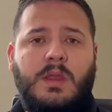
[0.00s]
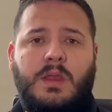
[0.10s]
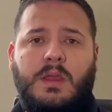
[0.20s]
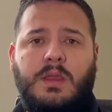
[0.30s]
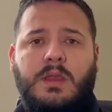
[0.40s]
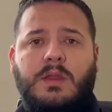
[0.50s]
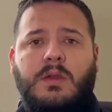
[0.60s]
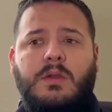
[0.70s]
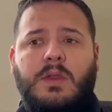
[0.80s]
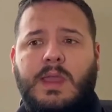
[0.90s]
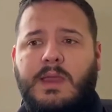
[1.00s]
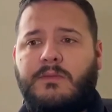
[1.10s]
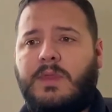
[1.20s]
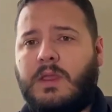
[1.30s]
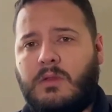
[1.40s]
You know, you
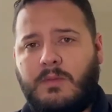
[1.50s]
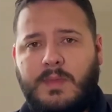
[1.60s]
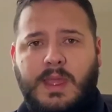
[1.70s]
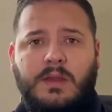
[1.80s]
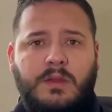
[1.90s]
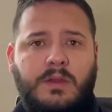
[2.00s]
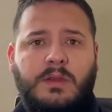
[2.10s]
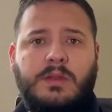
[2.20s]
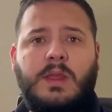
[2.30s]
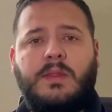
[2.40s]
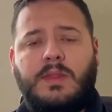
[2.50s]
have the Commander